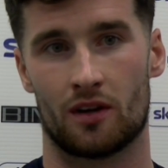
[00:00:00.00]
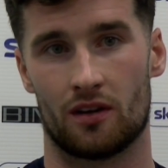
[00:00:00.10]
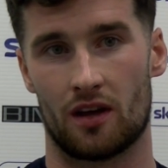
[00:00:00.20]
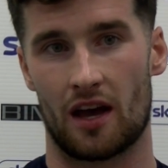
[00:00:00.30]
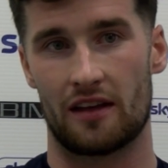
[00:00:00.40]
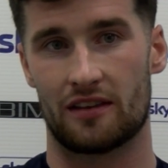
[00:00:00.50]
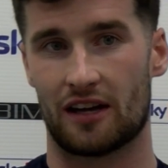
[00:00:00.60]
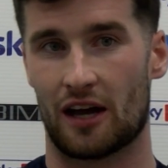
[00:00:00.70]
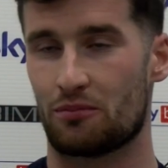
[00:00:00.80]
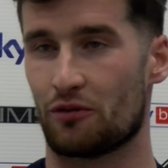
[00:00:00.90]
Yeah, I
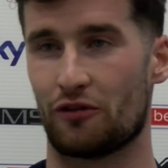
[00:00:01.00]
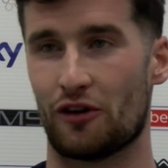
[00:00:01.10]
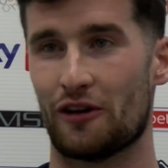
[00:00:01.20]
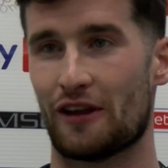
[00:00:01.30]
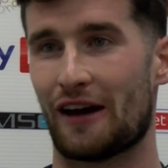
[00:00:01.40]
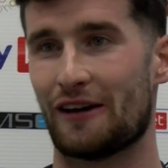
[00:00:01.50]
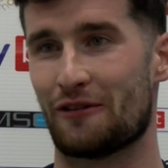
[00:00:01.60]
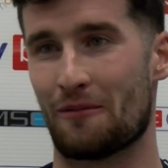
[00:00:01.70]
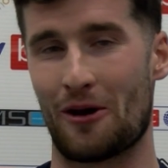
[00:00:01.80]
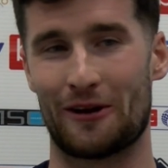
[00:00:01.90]
think I'd prefer that, if
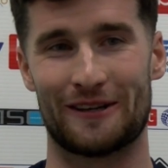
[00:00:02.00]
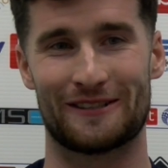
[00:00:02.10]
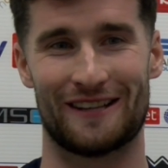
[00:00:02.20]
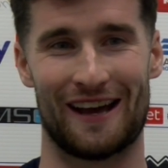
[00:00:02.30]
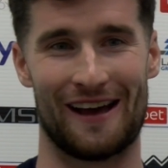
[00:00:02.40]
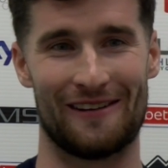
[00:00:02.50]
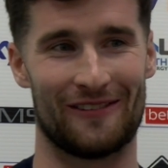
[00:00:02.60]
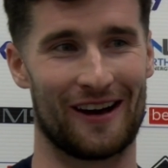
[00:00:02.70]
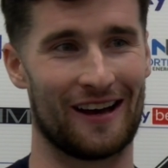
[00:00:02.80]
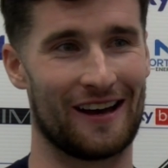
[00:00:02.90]
I'm honest.
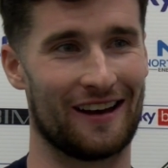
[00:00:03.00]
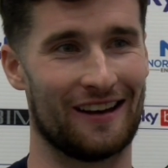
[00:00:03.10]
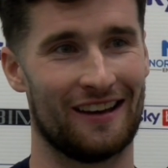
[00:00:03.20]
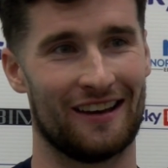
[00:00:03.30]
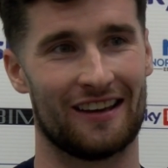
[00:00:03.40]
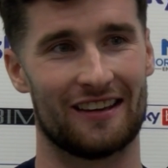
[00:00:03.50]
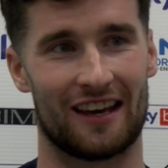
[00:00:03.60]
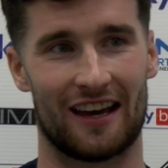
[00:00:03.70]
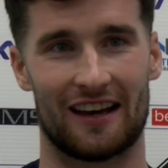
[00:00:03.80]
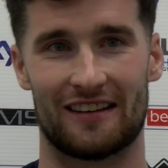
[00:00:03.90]
I
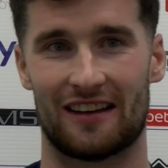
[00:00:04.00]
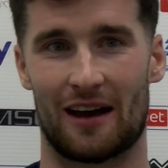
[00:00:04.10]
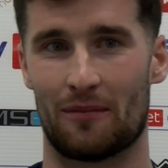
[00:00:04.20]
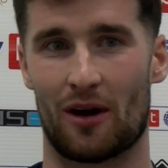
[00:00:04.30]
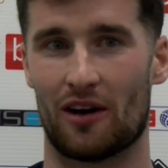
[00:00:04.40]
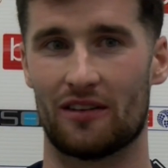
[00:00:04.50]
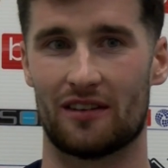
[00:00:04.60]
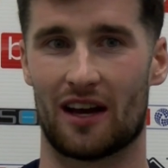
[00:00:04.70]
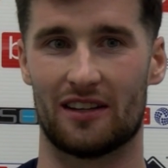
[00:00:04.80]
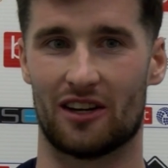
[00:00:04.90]

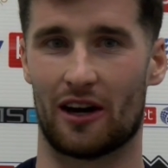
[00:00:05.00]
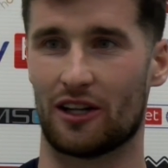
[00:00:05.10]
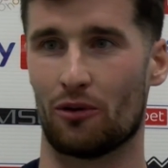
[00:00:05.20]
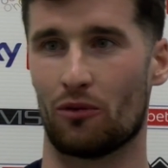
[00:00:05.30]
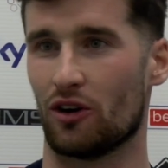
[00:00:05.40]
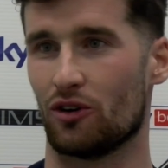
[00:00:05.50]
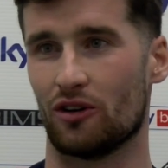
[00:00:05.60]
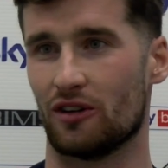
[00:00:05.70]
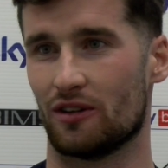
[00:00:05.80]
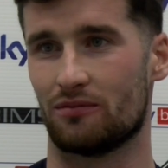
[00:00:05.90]
don't want
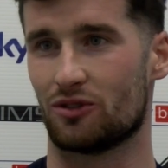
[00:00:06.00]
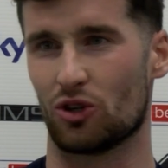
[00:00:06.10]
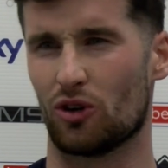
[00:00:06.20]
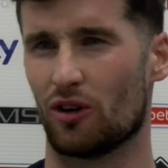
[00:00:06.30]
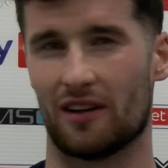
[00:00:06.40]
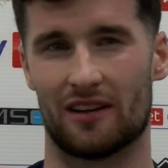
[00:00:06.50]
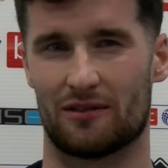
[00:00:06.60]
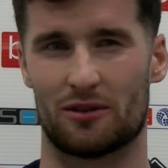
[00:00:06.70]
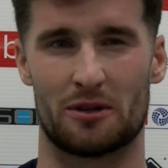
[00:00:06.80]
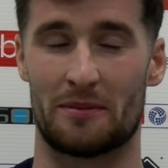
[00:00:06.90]
all the talk
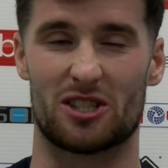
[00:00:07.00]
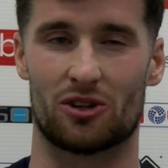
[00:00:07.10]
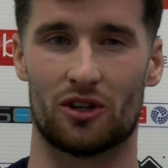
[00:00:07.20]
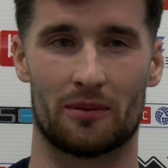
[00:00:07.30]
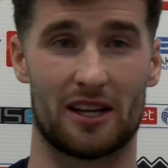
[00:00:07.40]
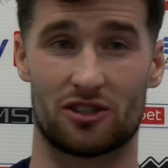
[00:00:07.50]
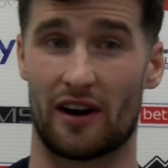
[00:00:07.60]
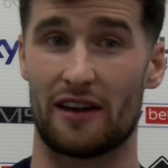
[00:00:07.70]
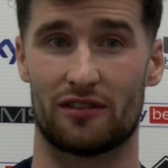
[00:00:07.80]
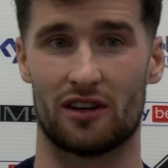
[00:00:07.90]
and to be talked about.
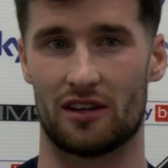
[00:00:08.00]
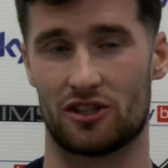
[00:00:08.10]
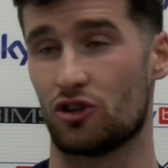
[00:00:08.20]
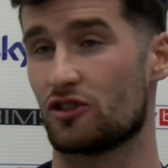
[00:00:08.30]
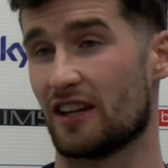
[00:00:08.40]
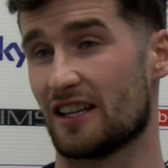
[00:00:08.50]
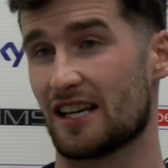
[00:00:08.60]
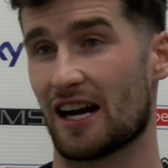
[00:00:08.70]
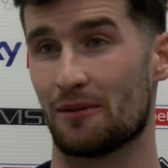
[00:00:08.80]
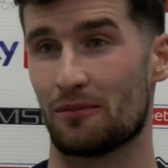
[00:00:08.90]
It's usually the
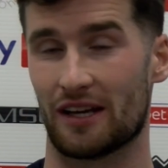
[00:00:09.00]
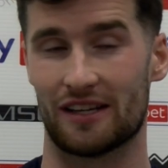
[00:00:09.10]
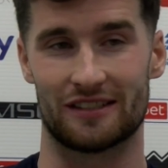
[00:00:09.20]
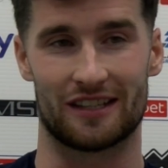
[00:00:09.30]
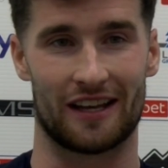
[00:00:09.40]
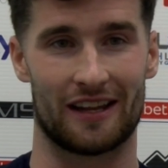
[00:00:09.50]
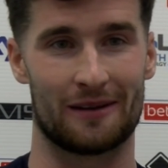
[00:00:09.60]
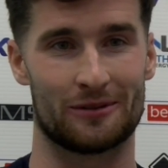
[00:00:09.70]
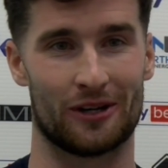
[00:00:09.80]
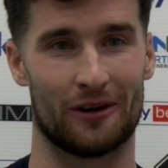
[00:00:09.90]
attacking players that get
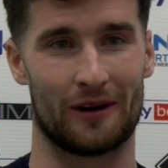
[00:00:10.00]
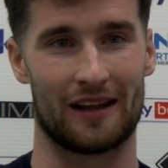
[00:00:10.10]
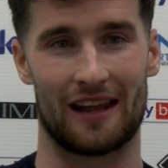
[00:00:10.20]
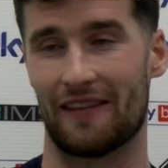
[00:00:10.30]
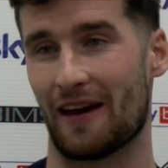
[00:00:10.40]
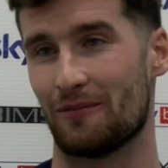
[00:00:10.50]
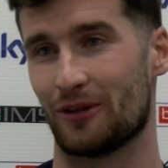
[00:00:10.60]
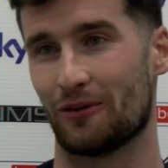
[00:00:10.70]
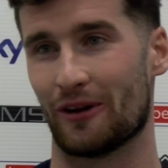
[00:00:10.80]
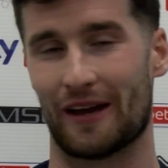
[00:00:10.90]
that, so I'll let them
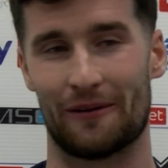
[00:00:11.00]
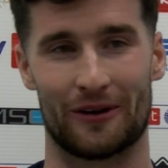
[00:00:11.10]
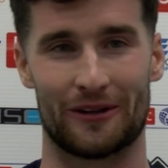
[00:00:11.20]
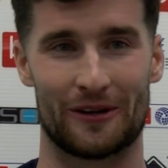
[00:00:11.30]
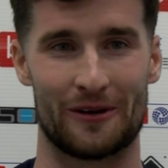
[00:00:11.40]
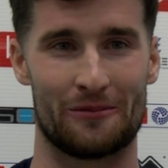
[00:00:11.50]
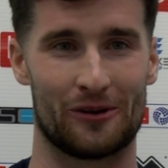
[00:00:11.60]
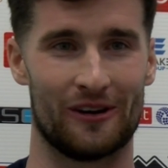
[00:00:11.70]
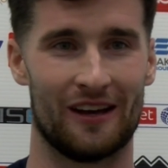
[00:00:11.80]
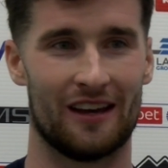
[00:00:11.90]
do what they want to do.
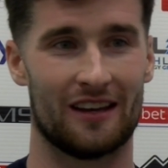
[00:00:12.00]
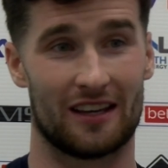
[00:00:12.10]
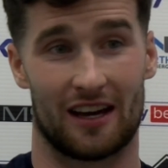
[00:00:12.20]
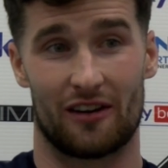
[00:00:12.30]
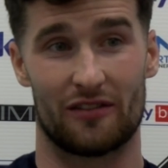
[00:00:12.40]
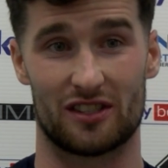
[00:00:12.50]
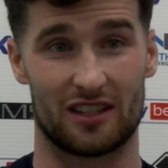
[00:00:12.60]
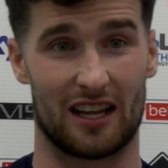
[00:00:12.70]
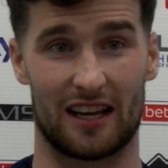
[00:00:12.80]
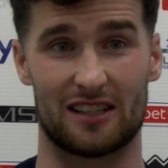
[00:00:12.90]
But yeah,
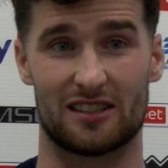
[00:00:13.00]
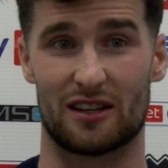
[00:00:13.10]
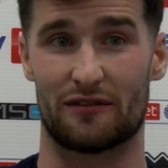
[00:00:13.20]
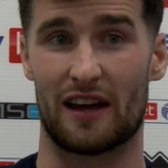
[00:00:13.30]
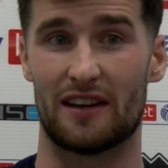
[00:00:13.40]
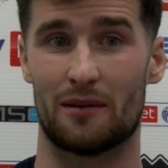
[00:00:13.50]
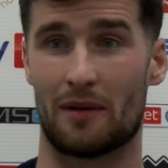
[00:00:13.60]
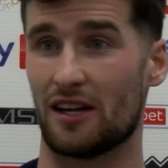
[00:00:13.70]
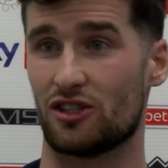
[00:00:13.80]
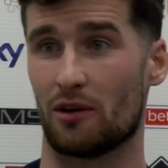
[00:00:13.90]
obviously, like, as a defender,
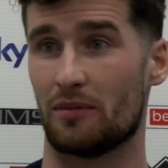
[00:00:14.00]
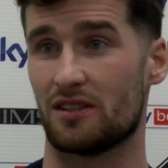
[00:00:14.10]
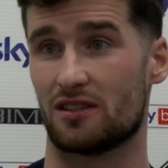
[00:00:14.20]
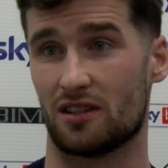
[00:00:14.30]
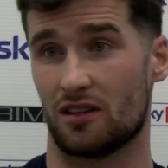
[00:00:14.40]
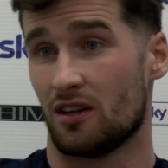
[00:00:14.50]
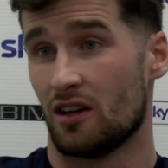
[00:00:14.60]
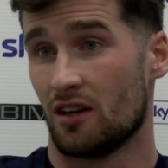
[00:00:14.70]
my job is to